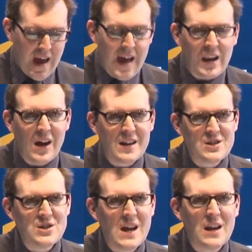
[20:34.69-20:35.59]

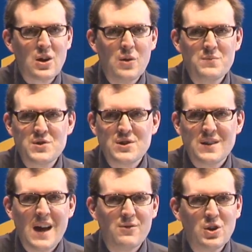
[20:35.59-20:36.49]
Airlines and telecoms
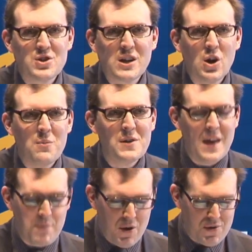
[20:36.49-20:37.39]
have a lot in common.
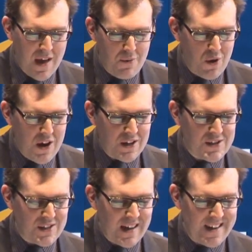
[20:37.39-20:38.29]
They're both
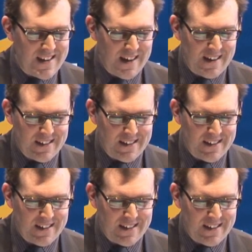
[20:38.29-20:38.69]
networks, and